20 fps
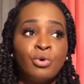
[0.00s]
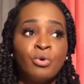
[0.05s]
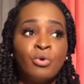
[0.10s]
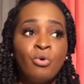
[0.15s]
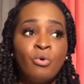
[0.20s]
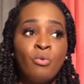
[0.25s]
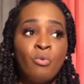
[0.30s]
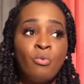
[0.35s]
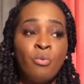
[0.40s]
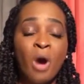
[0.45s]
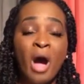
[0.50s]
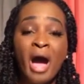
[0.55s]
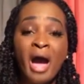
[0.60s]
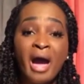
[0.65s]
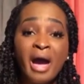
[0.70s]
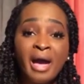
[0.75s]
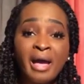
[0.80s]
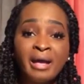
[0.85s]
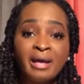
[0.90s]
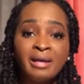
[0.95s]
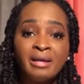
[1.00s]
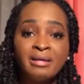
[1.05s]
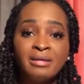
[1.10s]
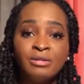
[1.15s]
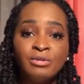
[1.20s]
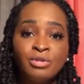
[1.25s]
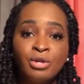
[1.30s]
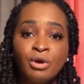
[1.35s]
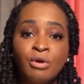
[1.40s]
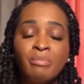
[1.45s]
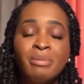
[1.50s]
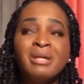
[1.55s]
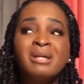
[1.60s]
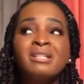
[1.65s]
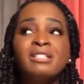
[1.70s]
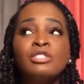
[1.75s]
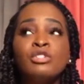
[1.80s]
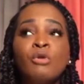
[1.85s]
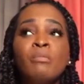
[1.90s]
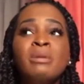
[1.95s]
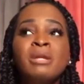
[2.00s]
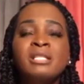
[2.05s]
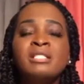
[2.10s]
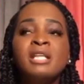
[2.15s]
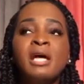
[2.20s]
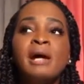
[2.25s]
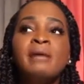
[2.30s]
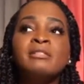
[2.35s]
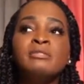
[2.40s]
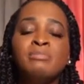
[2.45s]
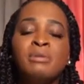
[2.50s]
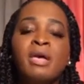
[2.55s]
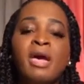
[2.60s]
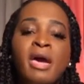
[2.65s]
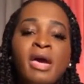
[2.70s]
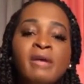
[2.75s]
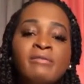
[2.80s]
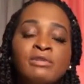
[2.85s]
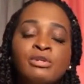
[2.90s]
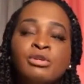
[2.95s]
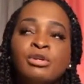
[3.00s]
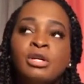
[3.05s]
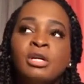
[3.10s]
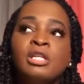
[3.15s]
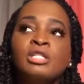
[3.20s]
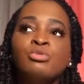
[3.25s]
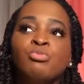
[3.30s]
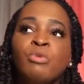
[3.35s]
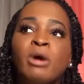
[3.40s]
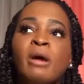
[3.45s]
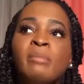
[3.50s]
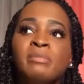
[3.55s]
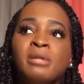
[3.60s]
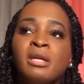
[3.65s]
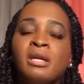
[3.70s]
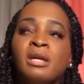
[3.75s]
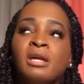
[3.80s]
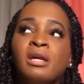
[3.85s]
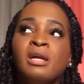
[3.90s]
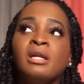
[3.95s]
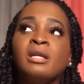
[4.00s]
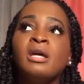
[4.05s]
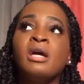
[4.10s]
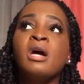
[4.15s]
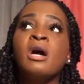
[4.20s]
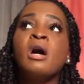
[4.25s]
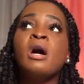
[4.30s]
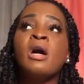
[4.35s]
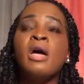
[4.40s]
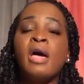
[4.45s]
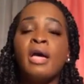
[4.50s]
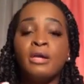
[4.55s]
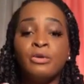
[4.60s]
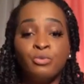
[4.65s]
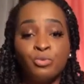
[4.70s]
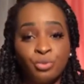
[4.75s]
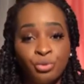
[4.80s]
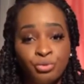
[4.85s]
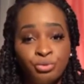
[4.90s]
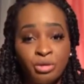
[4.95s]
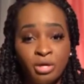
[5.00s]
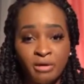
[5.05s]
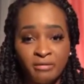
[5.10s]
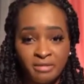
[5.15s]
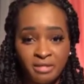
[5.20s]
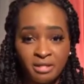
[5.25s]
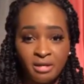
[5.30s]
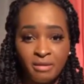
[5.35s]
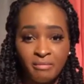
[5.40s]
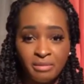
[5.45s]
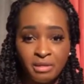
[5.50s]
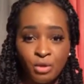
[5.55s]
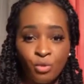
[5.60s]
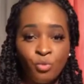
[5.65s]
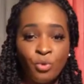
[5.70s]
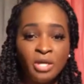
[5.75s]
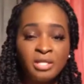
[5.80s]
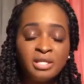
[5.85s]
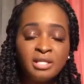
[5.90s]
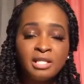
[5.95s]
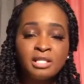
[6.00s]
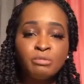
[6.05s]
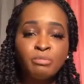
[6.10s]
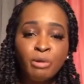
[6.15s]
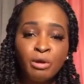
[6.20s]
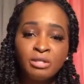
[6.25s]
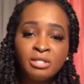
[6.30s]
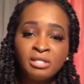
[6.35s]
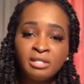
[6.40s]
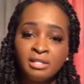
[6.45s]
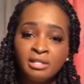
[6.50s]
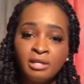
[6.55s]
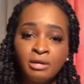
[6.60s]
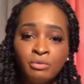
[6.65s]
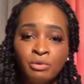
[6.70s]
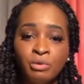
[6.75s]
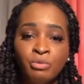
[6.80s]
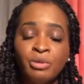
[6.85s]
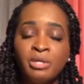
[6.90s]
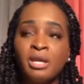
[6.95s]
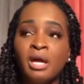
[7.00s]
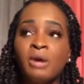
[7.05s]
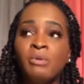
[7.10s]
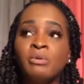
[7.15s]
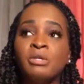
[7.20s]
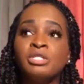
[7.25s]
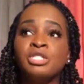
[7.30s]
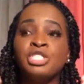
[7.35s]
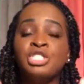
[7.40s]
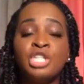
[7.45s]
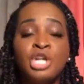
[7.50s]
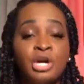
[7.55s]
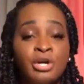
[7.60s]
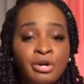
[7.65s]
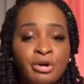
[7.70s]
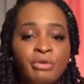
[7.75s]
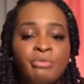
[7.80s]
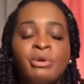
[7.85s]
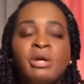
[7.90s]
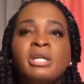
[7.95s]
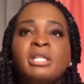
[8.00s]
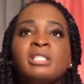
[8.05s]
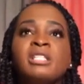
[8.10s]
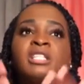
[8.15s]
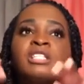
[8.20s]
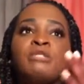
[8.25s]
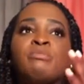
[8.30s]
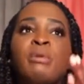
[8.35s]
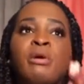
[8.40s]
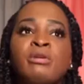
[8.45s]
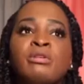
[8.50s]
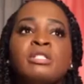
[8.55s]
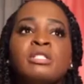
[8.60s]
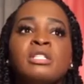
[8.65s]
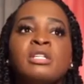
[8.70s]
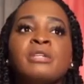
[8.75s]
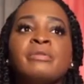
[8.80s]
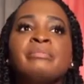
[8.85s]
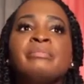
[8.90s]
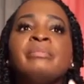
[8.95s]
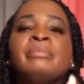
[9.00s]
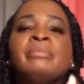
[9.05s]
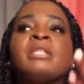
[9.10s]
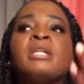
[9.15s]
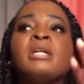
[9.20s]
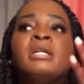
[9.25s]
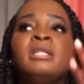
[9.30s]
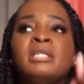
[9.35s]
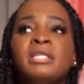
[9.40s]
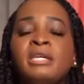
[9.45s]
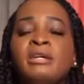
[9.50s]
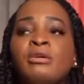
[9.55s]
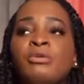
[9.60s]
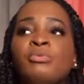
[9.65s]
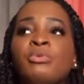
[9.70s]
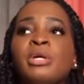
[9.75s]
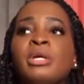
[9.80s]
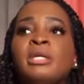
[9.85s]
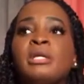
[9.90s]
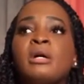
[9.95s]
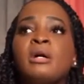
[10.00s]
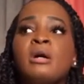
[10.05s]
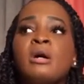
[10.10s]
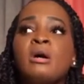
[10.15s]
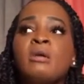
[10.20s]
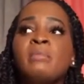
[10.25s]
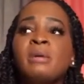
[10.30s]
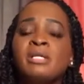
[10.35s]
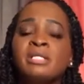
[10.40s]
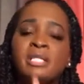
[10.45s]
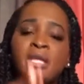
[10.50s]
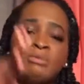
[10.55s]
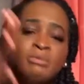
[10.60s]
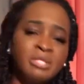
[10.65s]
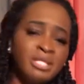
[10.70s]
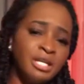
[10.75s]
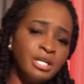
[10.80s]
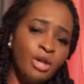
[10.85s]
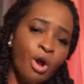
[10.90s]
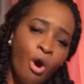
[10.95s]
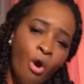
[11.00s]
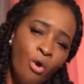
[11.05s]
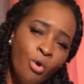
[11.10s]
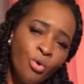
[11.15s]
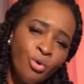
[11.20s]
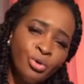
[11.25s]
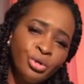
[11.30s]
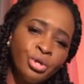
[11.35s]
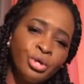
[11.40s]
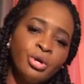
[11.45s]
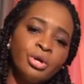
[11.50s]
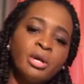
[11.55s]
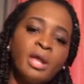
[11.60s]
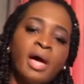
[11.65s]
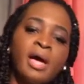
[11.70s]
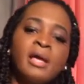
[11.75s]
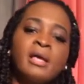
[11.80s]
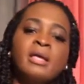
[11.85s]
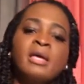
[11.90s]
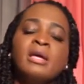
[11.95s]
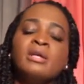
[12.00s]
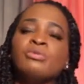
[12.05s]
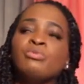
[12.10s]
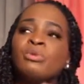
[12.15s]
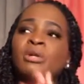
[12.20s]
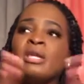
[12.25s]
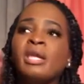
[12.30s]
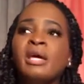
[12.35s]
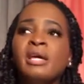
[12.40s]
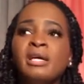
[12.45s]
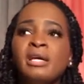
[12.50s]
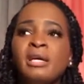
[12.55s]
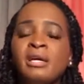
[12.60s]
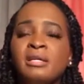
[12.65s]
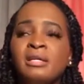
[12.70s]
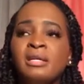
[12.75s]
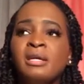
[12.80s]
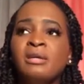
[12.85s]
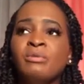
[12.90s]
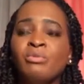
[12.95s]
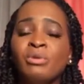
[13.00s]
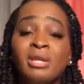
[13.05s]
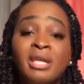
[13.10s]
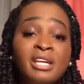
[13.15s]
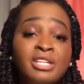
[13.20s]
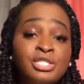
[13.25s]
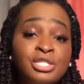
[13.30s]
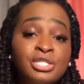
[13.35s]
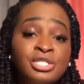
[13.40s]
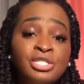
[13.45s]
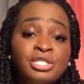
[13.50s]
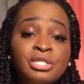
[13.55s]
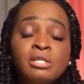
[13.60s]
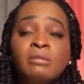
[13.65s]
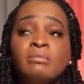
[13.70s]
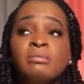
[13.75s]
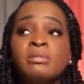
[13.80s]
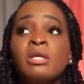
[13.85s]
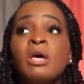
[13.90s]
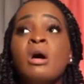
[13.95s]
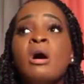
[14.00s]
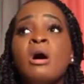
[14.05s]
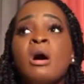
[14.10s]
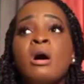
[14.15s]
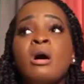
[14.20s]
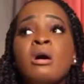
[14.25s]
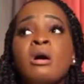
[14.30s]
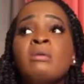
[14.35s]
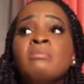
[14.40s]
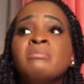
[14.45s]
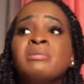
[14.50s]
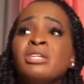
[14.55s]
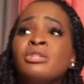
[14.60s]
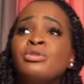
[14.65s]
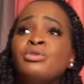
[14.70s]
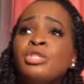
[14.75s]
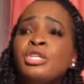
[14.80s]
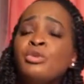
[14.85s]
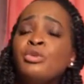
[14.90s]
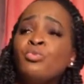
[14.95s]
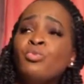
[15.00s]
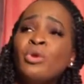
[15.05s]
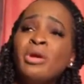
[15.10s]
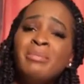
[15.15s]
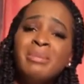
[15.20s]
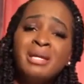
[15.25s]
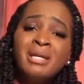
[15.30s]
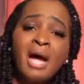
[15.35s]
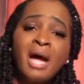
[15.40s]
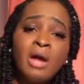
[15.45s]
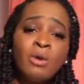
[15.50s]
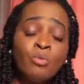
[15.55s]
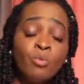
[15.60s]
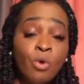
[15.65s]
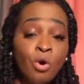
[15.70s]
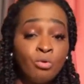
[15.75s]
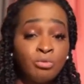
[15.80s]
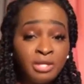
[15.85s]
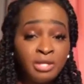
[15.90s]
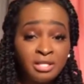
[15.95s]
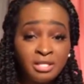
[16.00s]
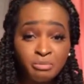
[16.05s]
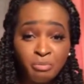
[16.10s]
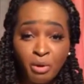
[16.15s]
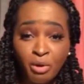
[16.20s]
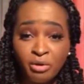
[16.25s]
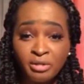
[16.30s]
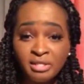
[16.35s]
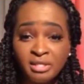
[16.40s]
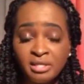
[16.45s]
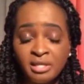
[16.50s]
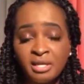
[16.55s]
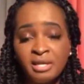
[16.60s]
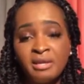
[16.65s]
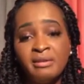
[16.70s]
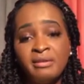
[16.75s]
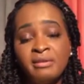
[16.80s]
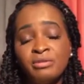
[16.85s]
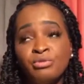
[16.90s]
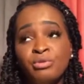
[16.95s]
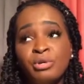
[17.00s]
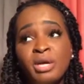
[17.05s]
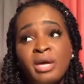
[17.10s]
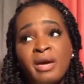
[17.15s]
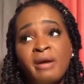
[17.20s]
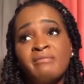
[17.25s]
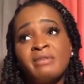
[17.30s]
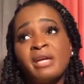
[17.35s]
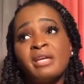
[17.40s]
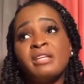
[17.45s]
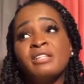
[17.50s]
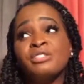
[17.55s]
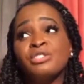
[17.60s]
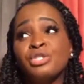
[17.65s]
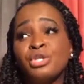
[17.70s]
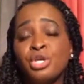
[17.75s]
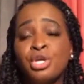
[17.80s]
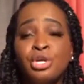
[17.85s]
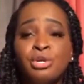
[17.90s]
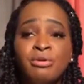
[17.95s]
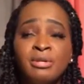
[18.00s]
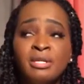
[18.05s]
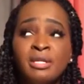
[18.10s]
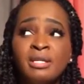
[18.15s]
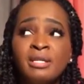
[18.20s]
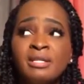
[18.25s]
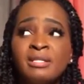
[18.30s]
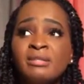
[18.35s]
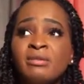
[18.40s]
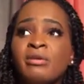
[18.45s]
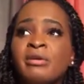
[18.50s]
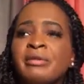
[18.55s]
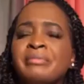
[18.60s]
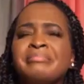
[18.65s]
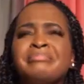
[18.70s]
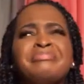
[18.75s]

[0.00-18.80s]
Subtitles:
why, because so many times behavior is wrapped in a root of something. What did this person deal with when they was younger? What did this person deal with as they was getting older, like in relationships? Did women not want this person? Do he have like insecurities or